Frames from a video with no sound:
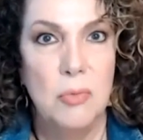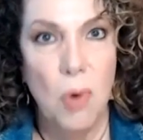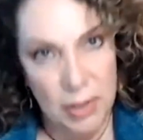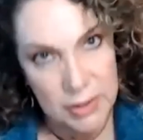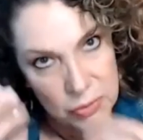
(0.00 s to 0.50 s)

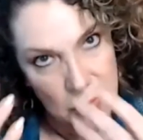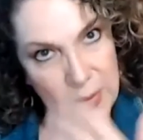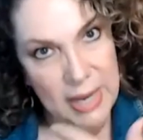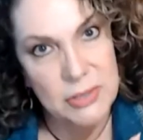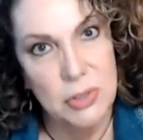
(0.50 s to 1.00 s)
walk into a
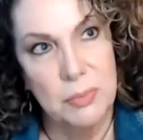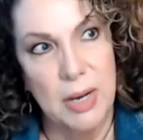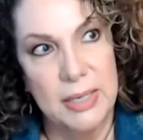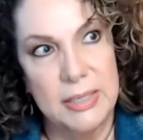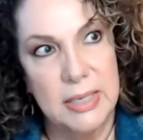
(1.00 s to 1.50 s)

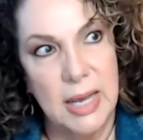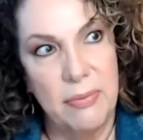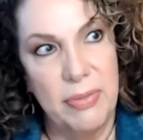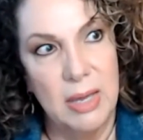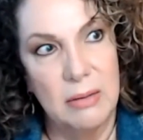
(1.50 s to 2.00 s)
mastermind,
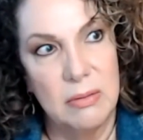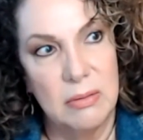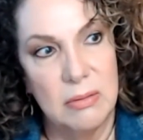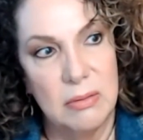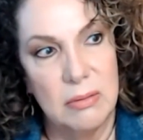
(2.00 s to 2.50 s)
and then
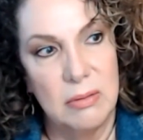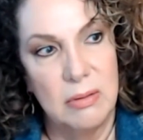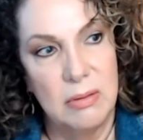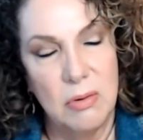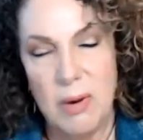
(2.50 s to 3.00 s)

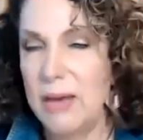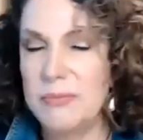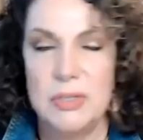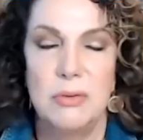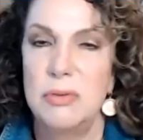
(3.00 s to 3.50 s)
you have
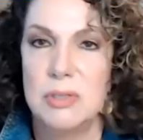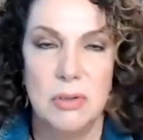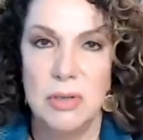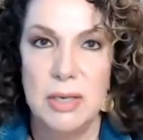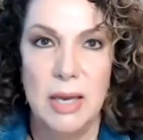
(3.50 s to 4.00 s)
students
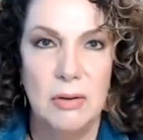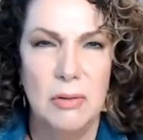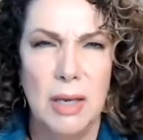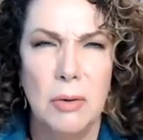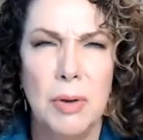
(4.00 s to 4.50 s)
looking at you
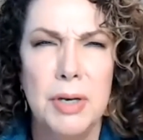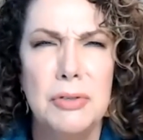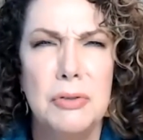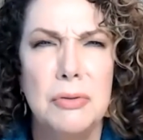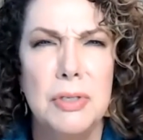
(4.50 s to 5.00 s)
like, what did
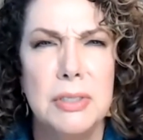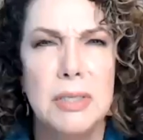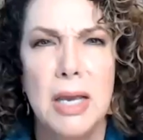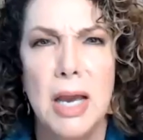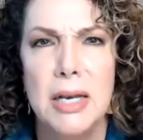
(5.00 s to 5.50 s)
you just
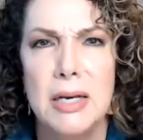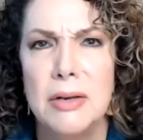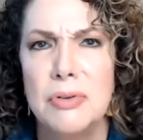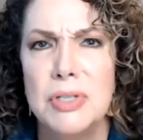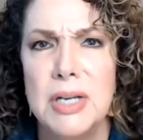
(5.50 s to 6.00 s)
say? I didn't
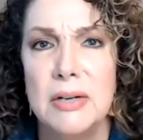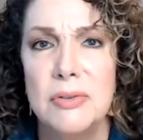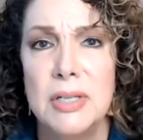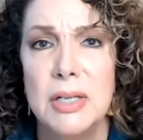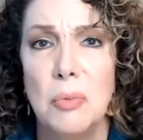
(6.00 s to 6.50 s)
understand a
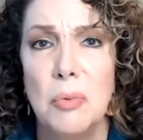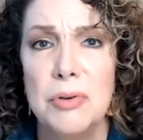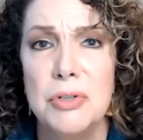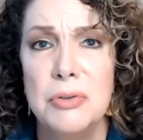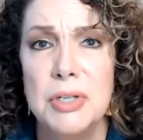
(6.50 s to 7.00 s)
single
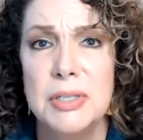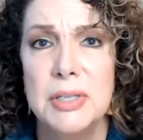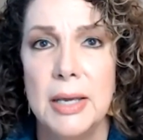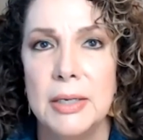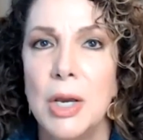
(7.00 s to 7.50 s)
word you just
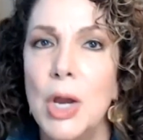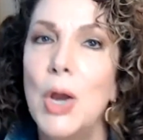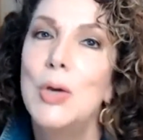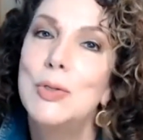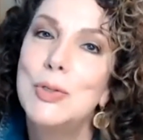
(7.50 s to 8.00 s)
said.
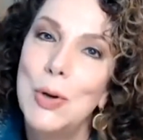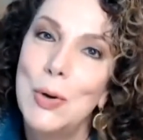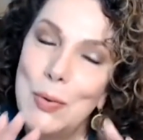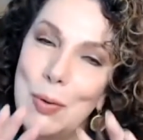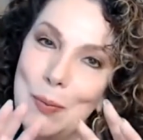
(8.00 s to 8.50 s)

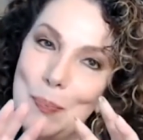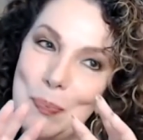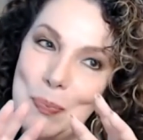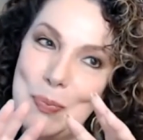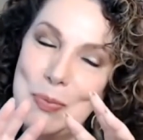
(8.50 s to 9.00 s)
So
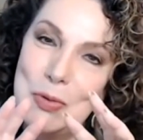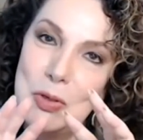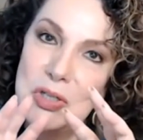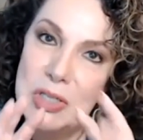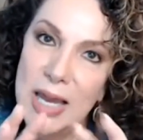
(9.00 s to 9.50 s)

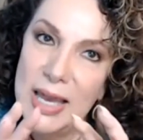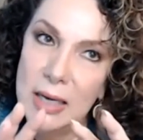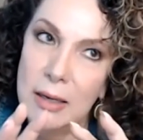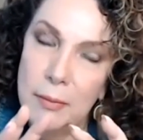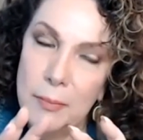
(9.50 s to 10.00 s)
to take